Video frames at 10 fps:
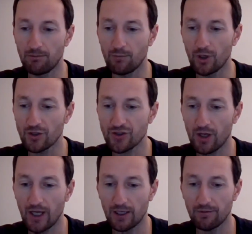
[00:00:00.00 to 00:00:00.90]
We also
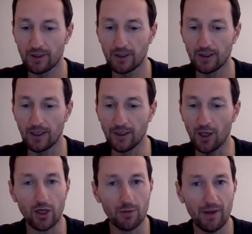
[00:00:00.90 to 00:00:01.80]
have an
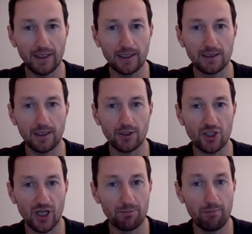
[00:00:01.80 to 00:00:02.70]
automated
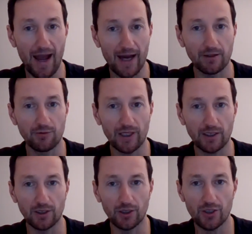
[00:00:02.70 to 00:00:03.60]
chart pattern
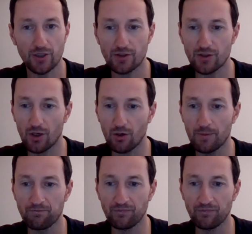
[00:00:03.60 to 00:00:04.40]
recognition. So